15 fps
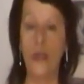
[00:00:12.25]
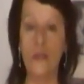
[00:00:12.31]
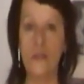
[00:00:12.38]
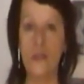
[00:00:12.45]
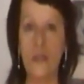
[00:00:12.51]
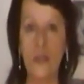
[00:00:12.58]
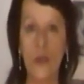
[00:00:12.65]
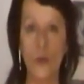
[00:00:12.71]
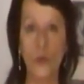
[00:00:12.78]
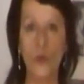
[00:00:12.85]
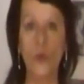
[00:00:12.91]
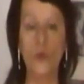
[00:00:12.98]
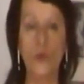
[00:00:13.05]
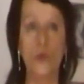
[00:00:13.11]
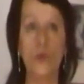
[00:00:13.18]
But I
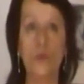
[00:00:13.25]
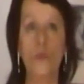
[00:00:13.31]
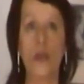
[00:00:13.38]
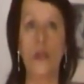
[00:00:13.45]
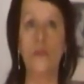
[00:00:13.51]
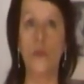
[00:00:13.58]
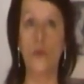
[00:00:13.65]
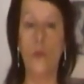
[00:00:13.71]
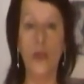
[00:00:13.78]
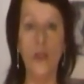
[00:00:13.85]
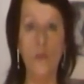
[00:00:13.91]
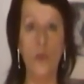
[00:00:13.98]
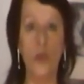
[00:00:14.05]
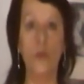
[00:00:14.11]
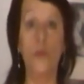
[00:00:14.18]
see on YouTube that
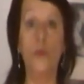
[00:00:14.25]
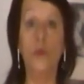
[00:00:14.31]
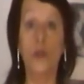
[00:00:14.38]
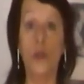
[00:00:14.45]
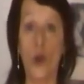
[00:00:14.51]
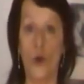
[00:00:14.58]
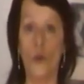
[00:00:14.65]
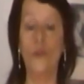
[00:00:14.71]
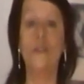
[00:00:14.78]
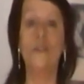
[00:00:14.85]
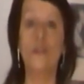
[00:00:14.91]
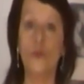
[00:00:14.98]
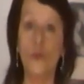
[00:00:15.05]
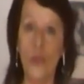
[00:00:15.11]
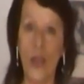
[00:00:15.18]
for many people
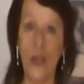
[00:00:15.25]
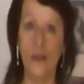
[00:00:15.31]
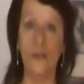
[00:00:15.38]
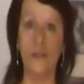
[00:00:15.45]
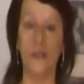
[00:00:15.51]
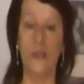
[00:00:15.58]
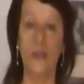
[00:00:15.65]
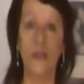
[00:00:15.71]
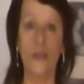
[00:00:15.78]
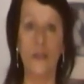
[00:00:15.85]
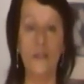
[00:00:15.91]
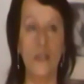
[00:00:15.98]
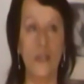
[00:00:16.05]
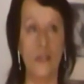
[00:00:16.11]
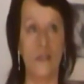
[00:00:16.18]
God is a reality,
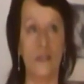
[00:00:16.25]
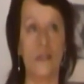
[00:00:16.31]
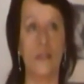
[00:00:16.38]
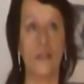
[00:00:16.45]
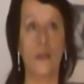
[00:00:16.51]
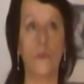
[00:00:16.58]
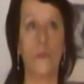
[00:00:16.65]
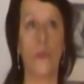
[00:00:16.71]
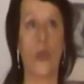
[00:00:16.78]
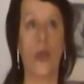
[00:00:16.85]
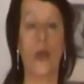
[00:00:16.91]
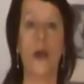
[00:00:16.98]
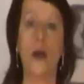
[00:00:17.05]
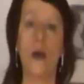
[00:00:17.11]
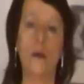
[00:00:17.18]
He exists.
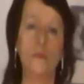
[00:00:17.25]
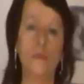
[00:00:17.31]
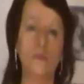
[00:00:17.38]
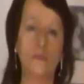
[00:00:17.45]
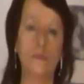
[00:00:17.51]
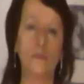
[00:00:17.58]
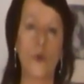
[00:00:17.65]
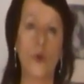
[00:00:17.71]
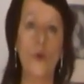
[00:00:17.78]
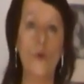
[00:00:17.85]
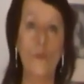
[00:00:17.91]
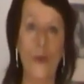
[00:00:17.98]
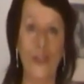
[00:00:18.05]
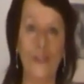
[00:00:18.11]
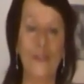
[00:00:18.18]

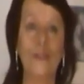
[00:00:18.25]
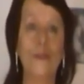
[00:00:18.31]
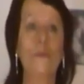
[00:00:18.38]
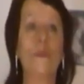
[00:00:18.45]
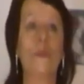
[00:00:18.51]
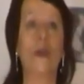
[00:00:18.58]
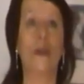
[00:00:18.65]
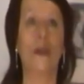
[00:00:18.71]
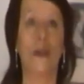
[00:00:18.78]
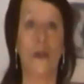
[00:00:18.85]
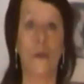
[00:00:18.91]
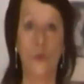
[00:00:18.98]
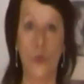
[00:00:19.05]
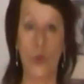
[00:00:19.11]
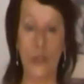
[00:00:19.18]
Who better
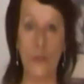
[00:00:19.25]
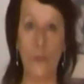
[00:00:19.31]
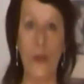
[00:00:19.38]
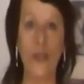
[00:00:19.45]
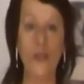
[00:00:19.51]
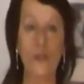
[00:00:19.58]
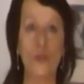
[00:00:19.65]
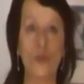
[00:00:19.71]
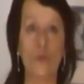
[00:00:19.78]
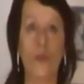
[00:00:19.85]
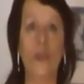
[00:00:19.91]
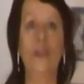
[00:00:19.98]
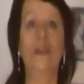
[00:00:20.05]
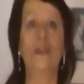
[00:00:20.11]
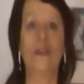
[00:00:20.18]
to
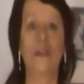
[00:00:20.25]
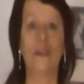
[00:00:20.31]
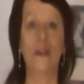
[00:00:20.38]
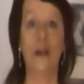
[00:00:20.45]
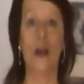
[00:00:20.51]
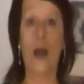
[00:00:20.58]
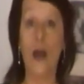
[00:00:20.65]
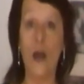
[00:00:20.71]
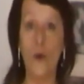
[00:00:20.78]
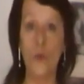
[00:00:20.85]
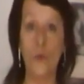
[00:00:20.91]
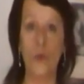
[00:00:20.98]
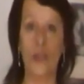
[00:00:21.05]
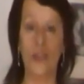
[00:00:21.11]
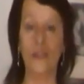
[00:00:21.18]
explain to me
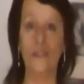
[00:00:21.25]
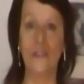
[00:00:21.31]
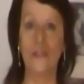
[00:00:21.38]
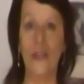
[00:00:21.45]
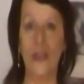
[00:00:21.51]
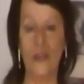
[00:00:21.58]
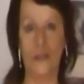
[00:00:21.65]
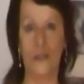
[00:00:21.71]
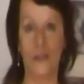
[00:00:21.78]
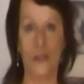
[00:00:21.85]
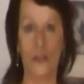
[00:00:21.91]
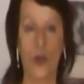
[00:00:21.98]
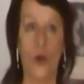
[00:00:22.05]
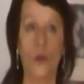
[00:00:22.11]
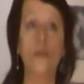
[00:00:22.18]
how we can
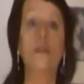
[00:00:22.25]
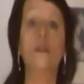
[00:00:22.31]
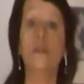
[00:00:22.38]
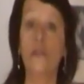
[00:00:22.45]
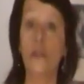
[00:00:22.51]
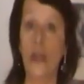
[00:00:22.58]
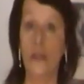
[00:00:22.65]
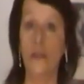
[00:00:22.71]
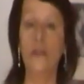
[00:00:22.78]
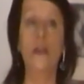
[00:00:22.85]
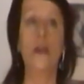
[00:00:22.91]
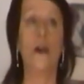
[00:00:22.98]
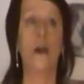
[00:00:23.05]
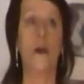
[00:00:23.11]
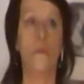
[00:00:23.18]
detect God
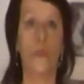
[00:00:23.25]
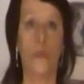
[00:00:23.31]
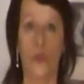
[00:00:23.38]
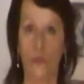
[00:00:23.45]
than